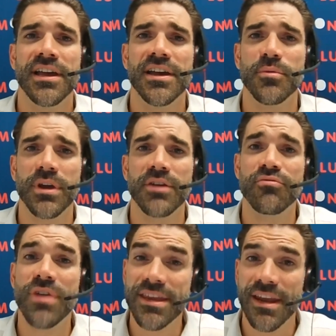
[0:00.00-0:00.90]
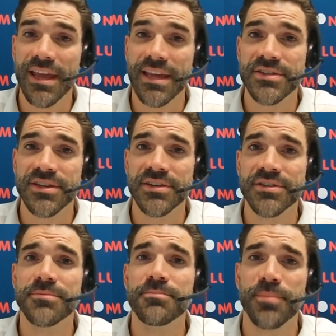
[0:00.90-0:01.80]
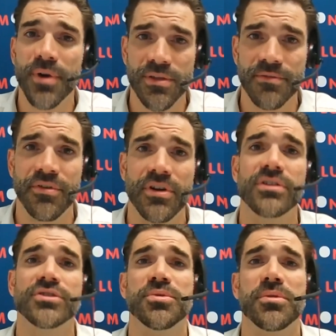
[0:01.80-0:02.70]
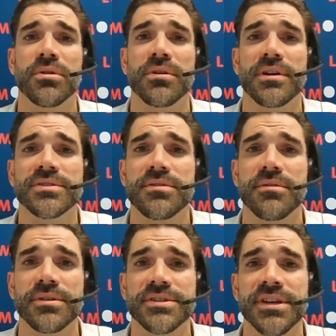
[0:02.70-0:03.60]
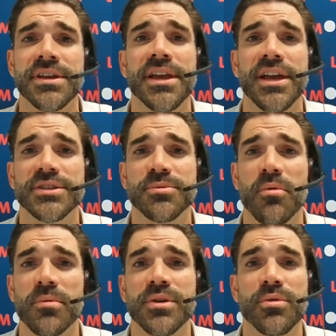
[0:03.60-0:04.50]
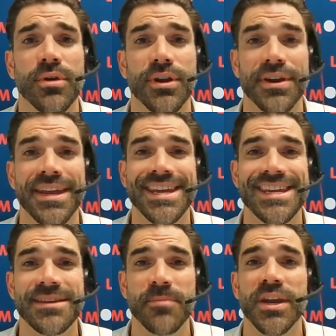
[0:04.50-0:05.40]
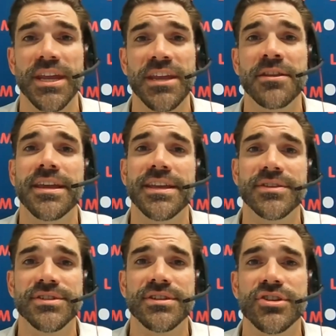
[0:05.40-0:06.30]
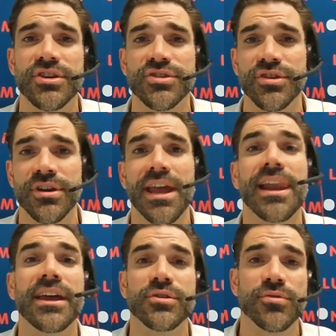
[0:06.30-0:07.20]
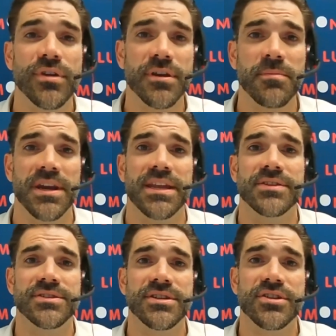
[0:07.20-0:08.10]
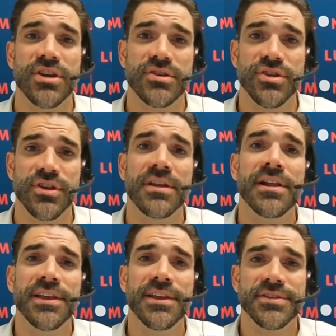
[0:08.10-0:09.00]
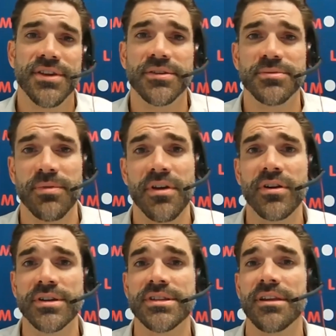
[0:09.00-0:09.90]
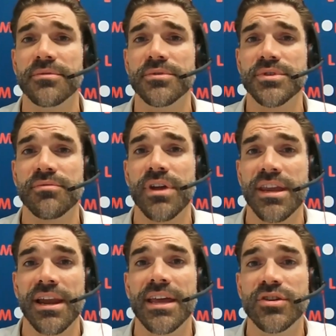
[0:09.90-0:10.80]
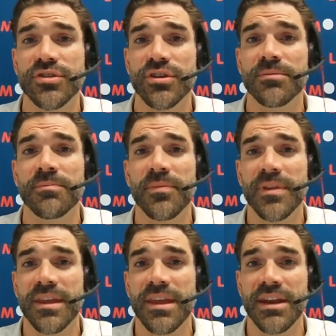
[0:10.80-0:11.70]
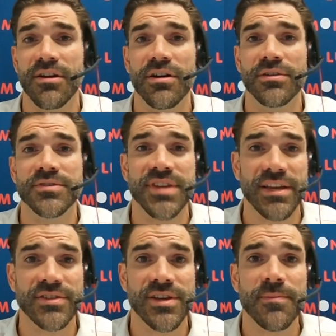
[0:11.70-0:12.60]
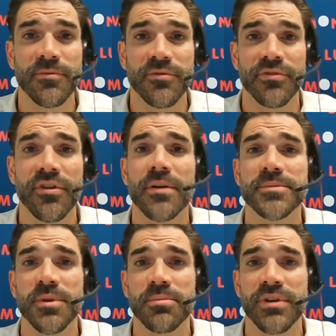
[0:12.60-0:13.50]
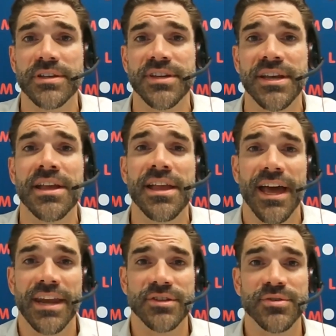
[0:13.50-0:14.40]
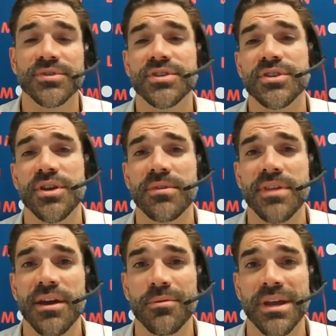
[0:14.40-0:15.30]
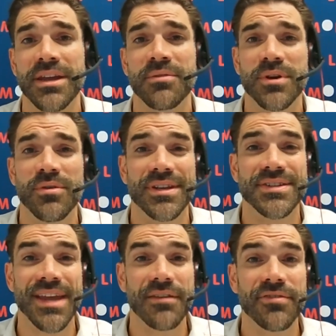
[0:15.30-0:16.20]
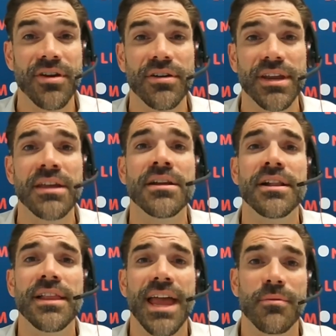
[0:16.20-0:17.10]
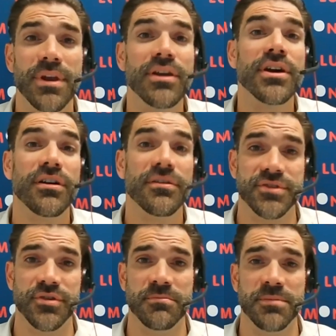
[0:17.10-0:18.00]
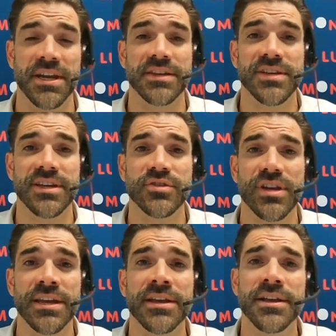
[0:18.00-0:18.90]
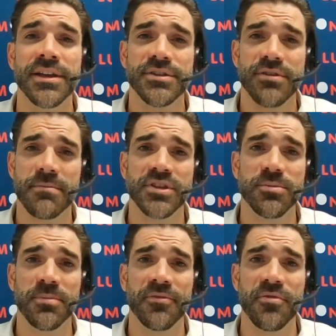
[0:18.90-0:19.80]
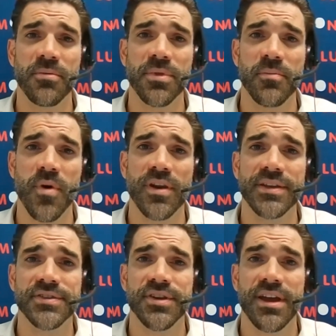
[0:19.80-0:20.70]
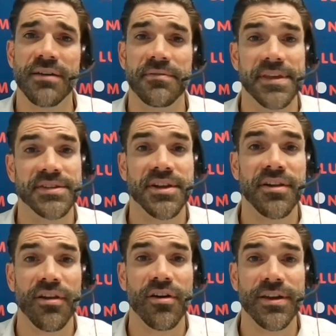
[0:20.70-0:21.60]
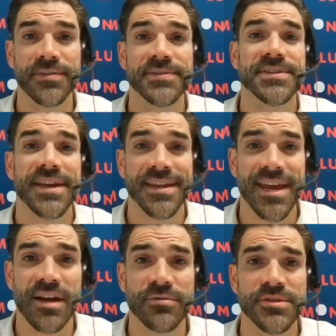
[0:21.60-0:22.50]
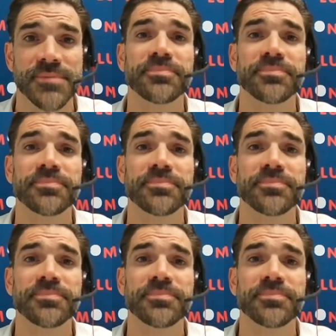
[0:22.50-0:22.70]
we're regulated by the Financial Conduct Authority as what we call an e-money institution, electronic money institution. So it's one of the highest levels of regulation in our sector for firms operating, and it's all to do with how we call it safeguarding, how we look after your money essentially. So I mentioned before with the wallet, you have this client account.